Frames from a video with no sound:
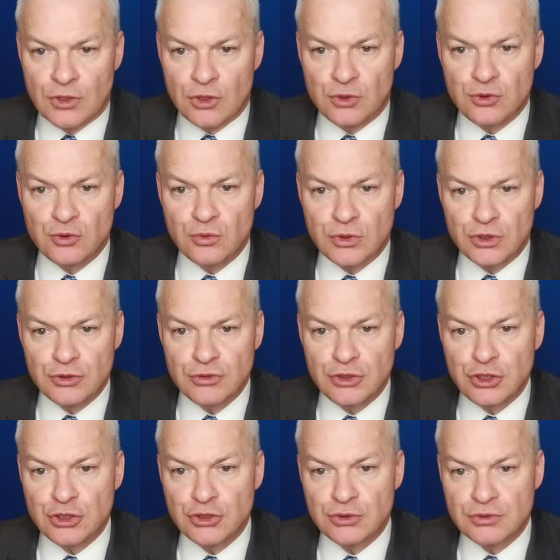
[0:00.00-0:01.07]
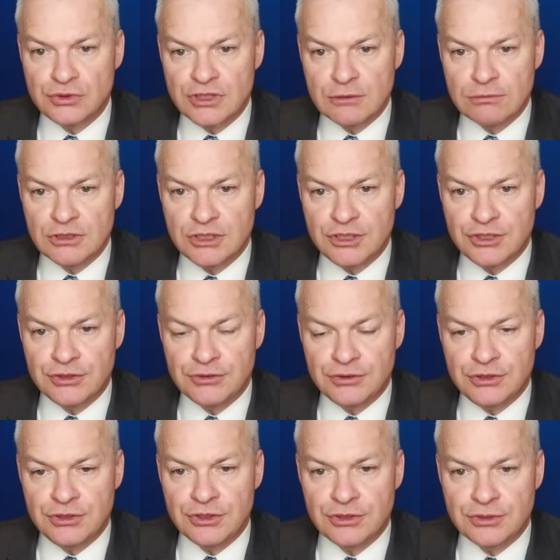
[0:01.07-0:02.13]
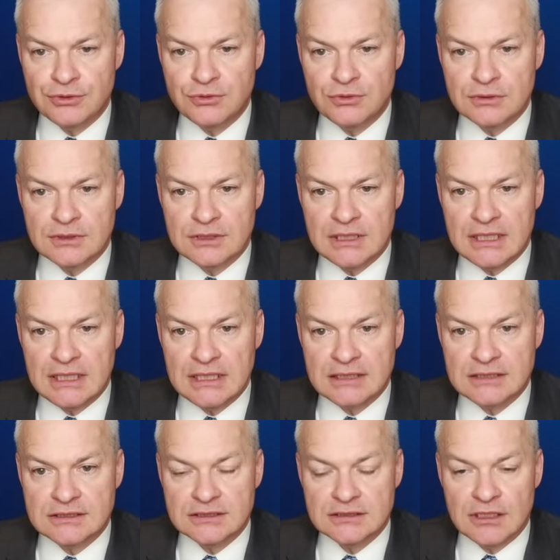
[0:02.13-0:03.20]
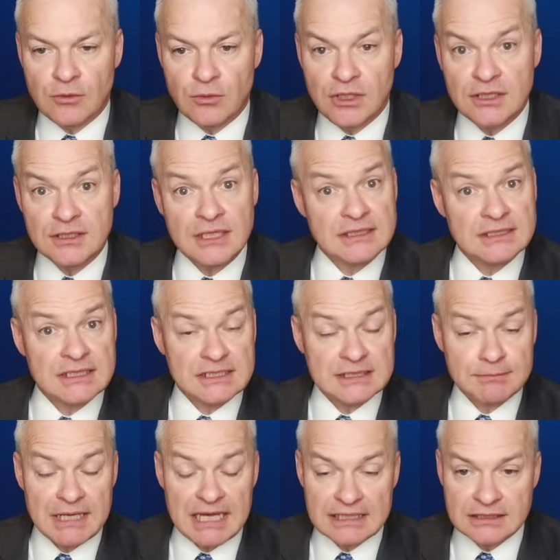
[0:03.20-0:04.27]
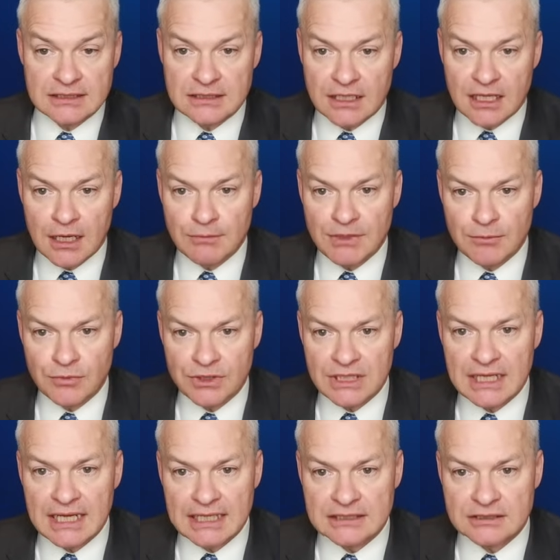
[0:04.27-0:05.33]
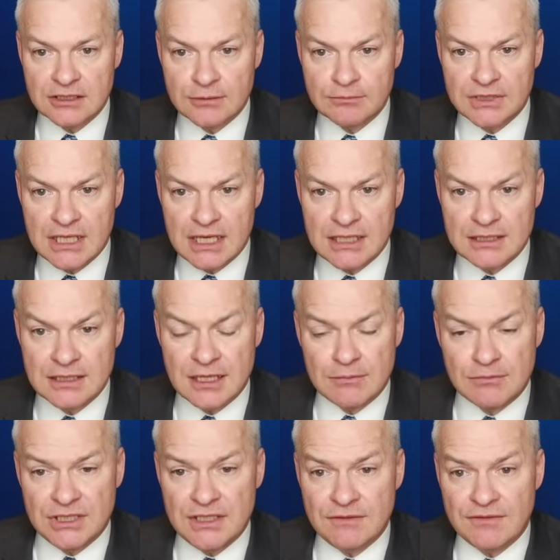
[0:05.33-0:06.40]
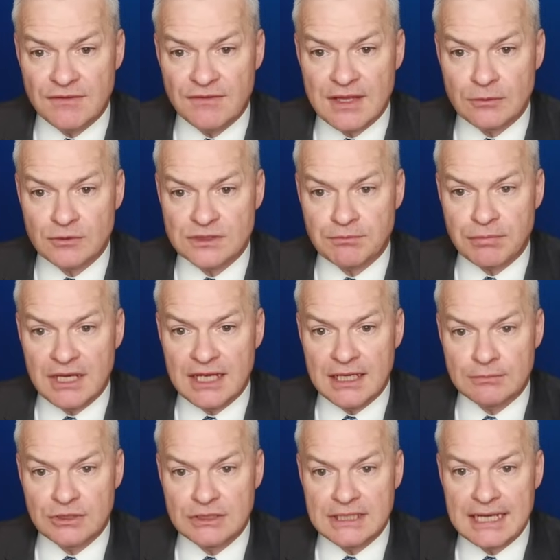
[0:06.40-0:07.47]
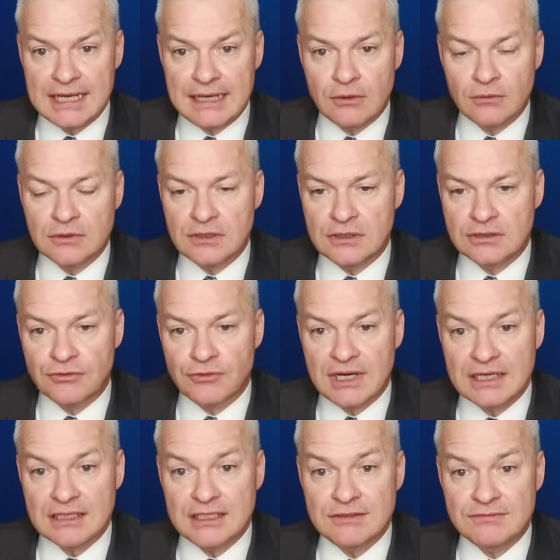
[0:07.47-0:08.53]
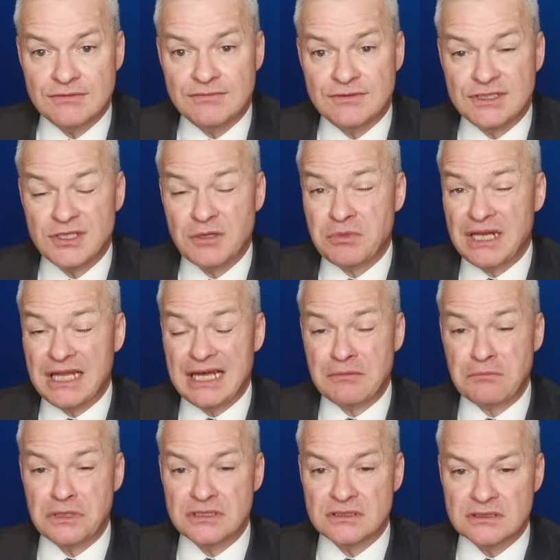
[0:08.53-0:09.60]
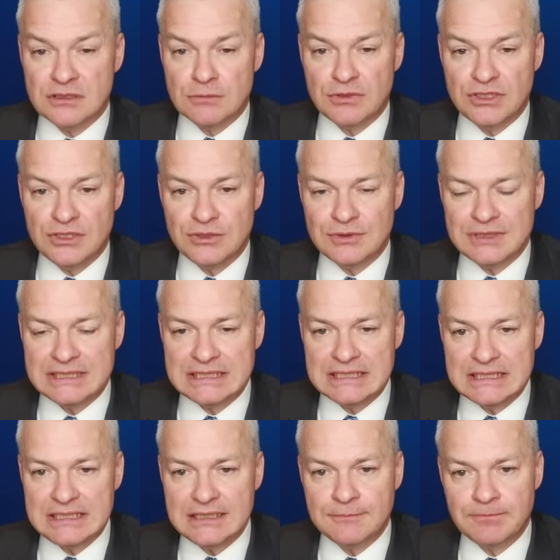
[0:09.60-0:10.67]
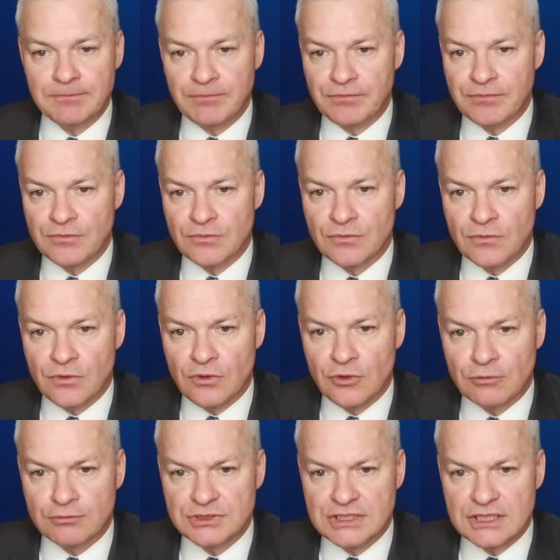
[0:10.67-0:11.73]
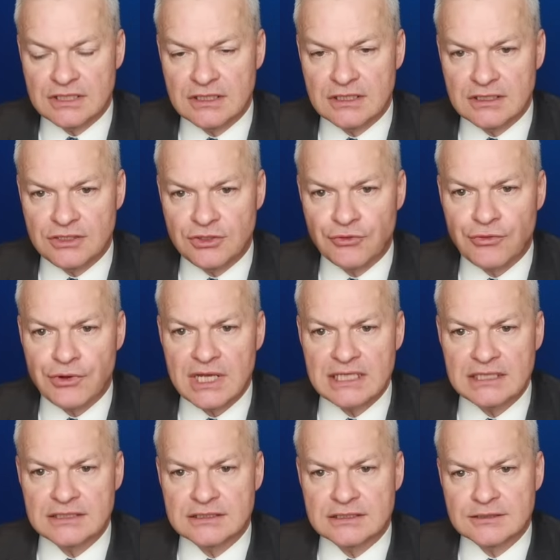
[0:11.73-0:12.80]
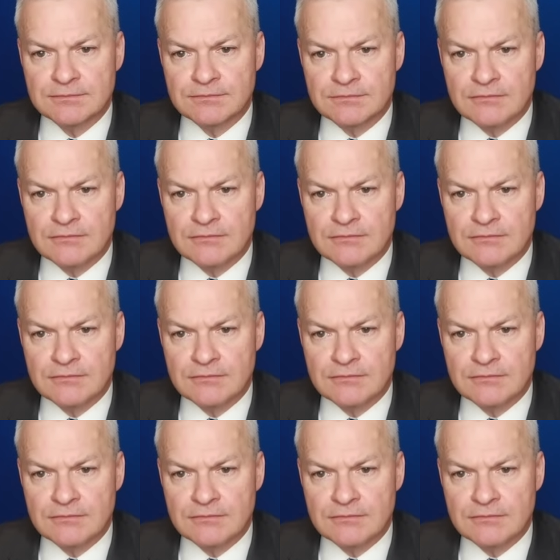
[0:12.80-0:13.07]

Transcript: Uwu, U-W-U, is a word that's expected to come in with the next update, but even if that was playable now, the rack leave of double M, W and E, not particularly great.